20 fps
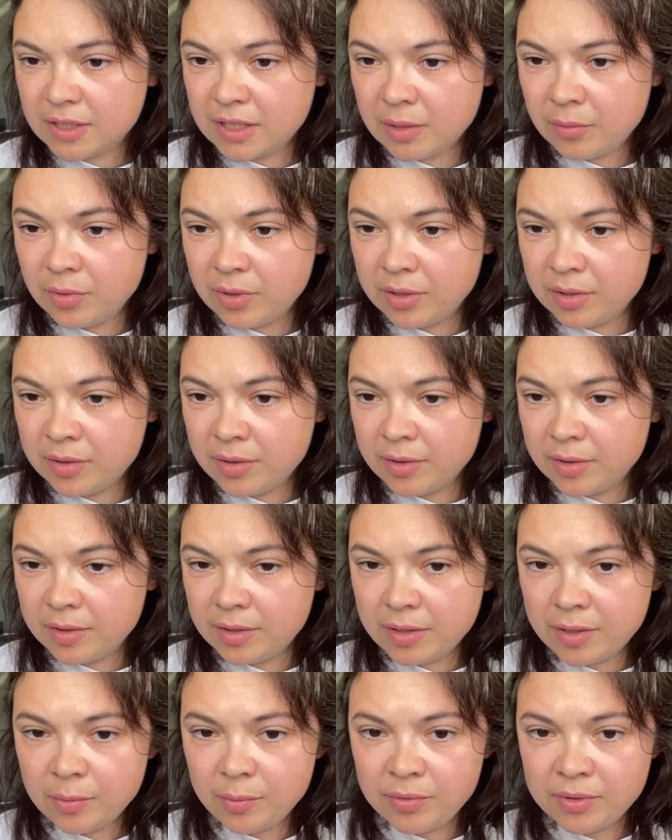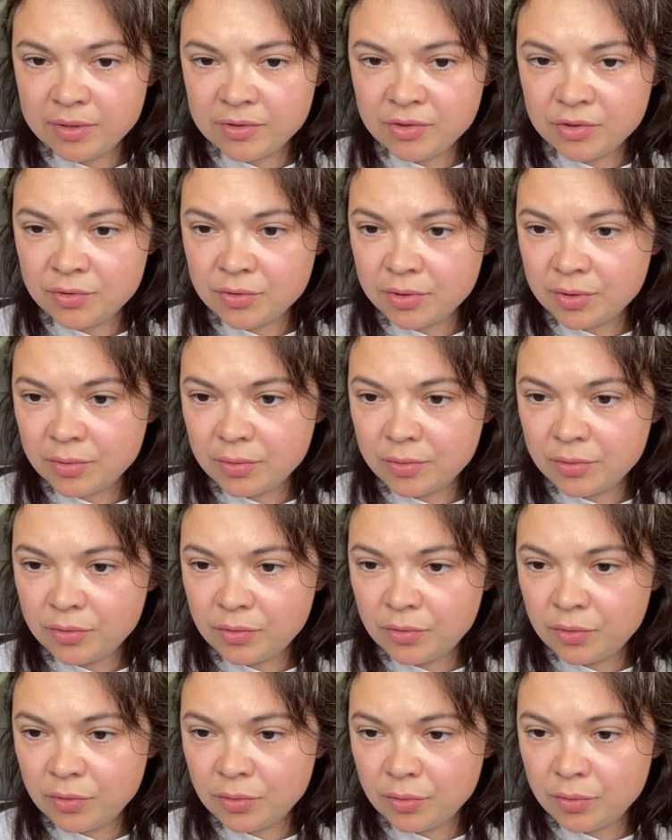I'm gonna up the stroke
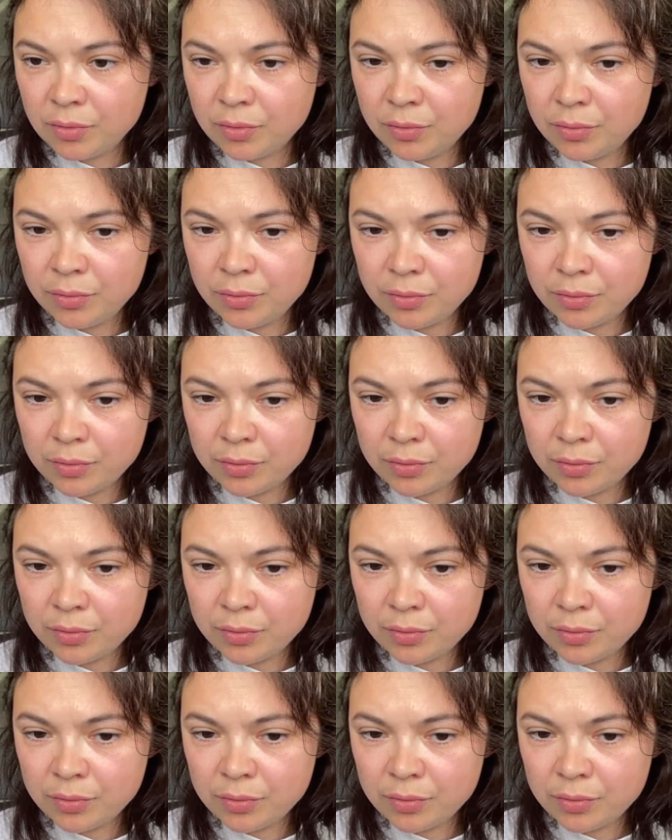to